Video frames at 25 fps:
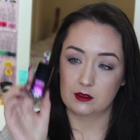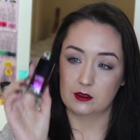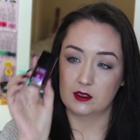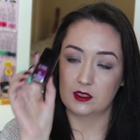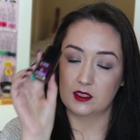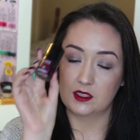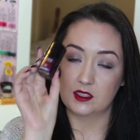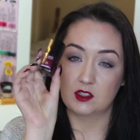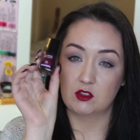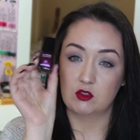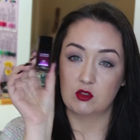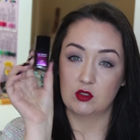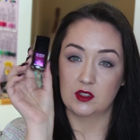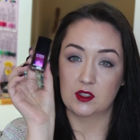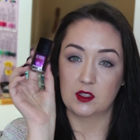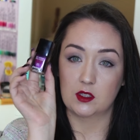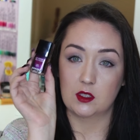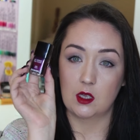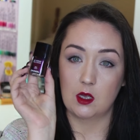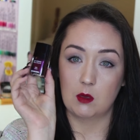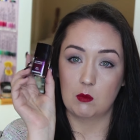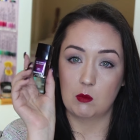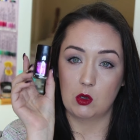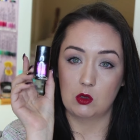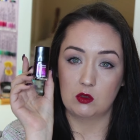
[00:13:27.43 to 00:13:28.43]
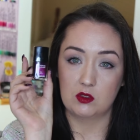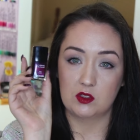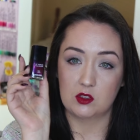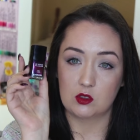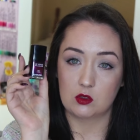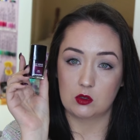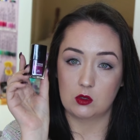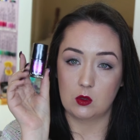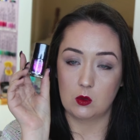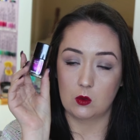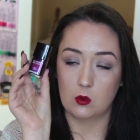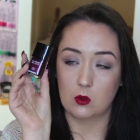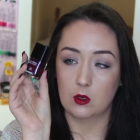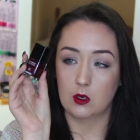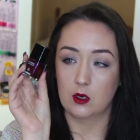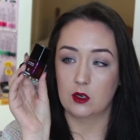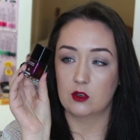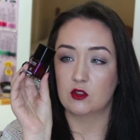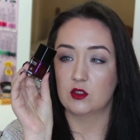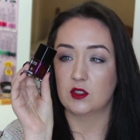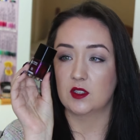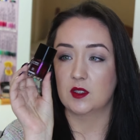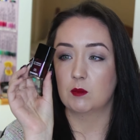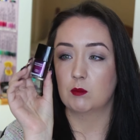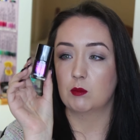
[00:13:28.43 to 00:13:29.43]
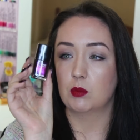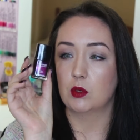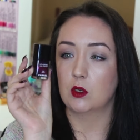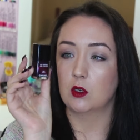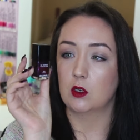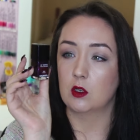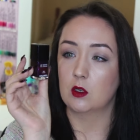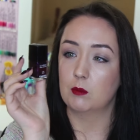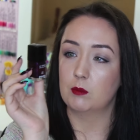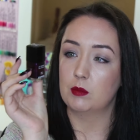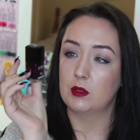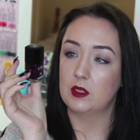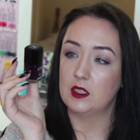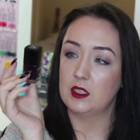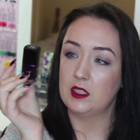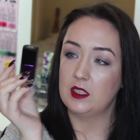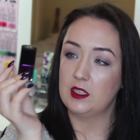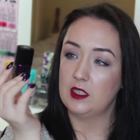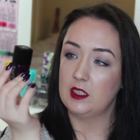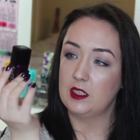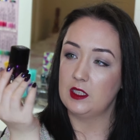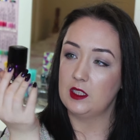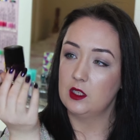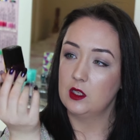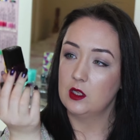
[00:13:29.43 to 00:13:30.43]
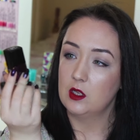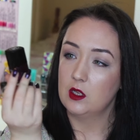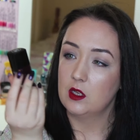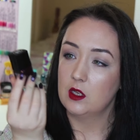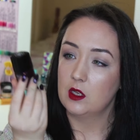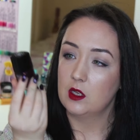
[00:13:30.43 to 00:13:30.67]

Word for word: it's just the most gorgeous purpley